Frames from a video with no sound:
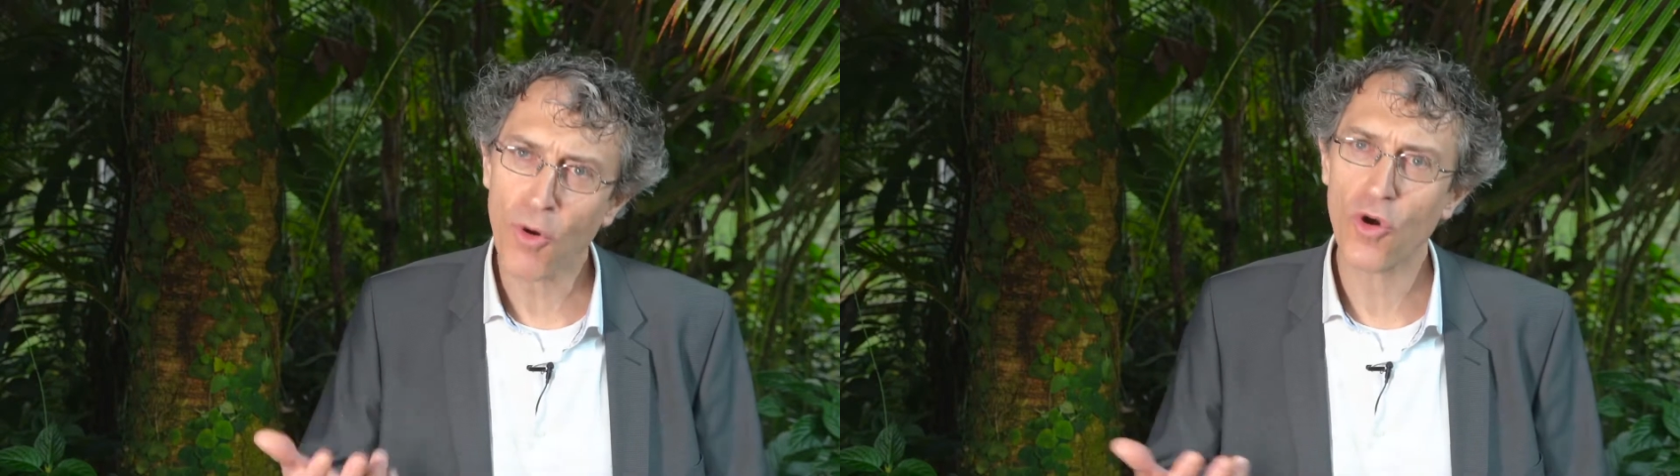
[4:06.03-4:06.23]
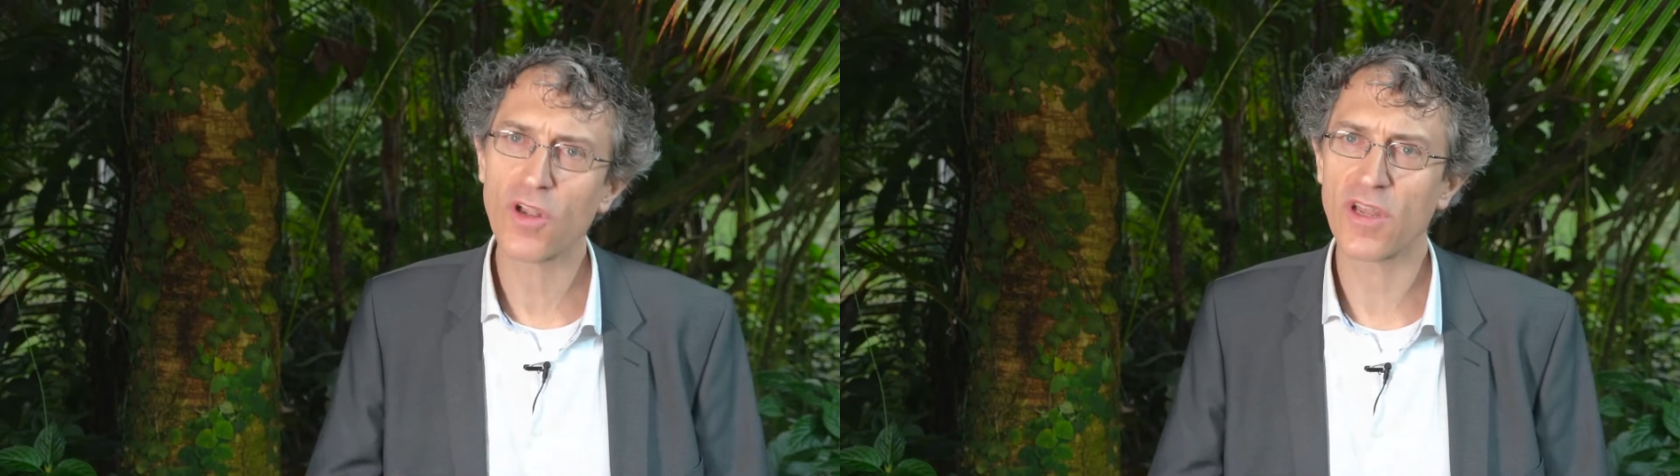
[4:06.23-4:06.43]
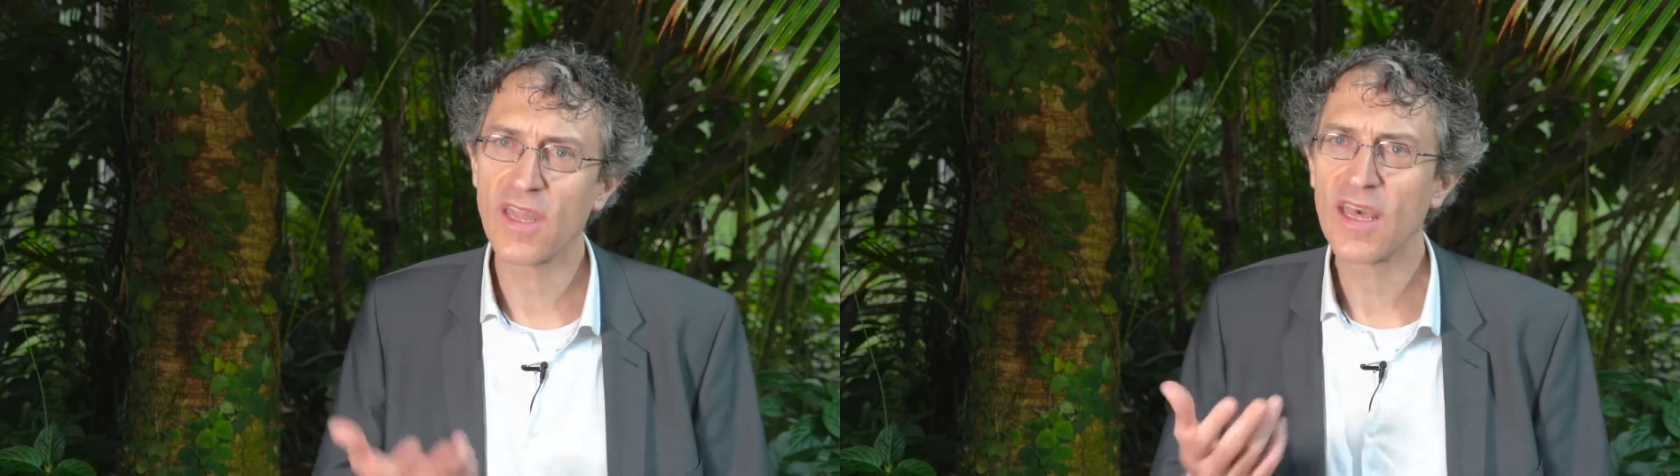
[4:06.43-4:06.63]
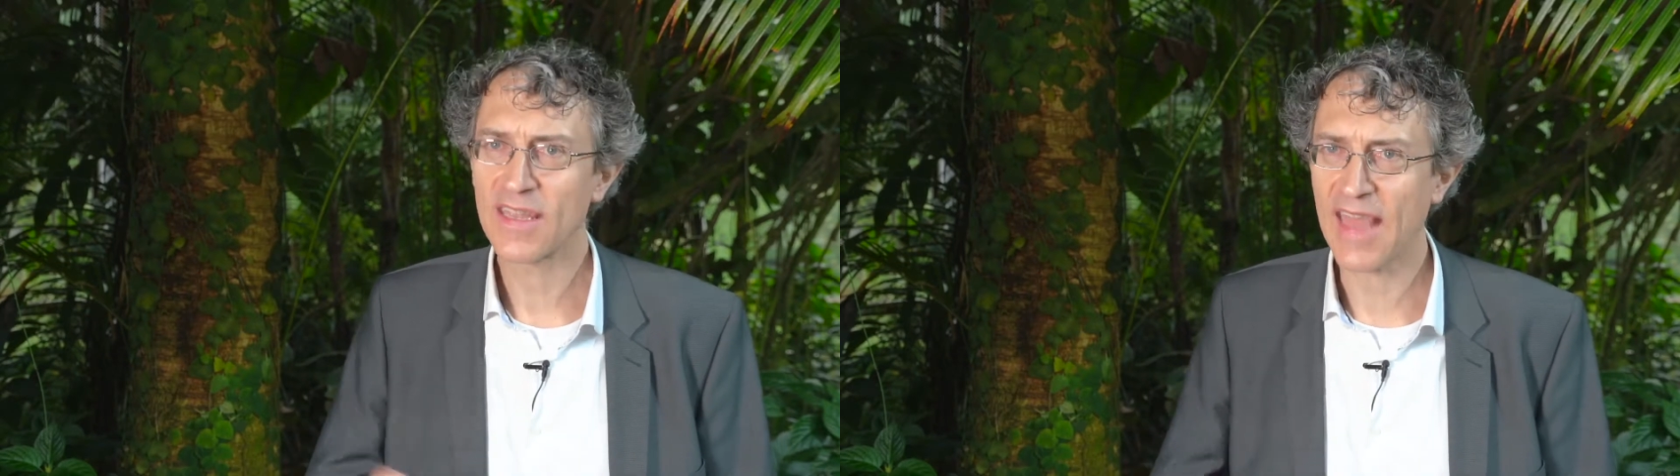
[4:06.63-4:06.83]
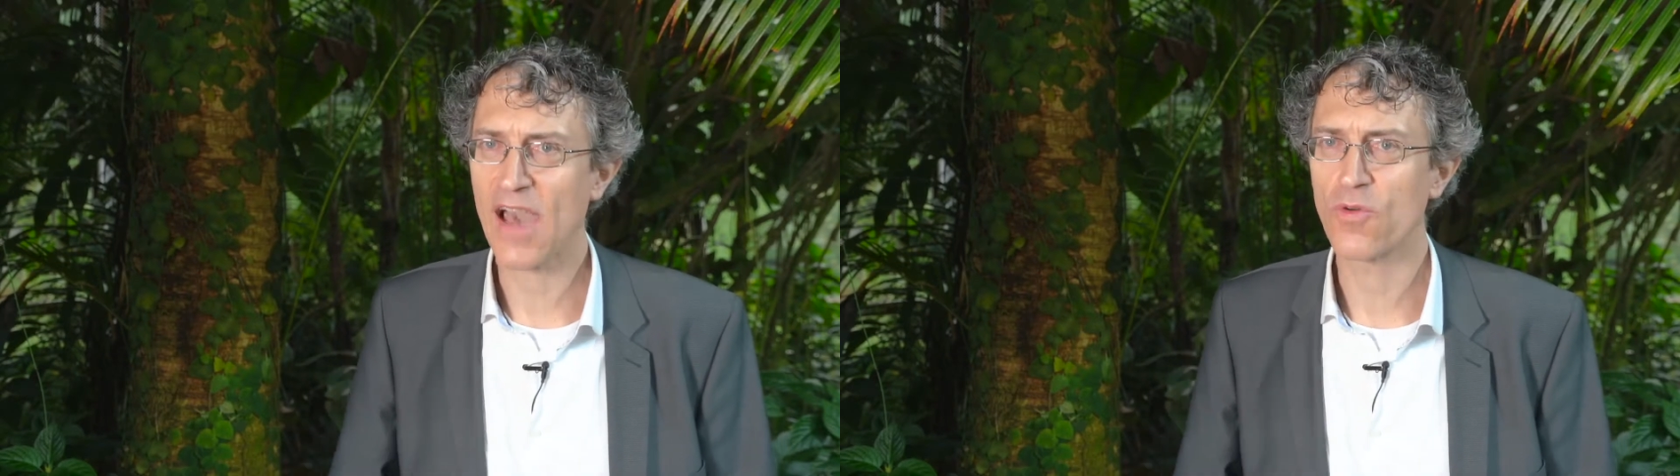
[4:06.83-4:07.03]
burden
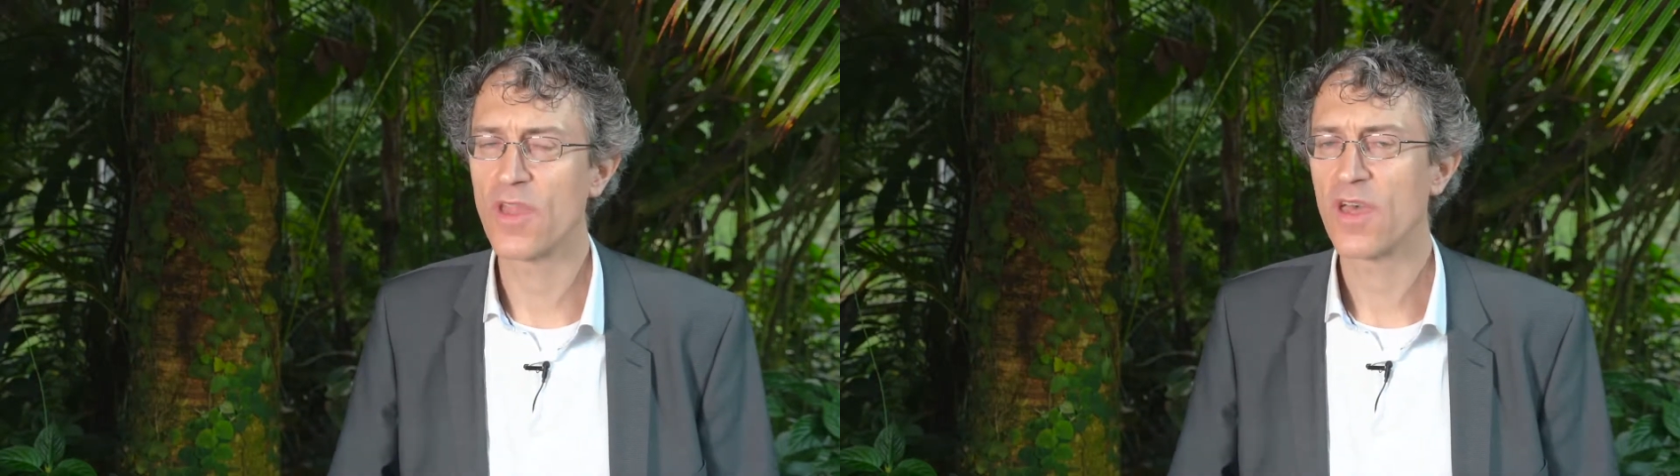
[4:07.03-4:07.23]
down.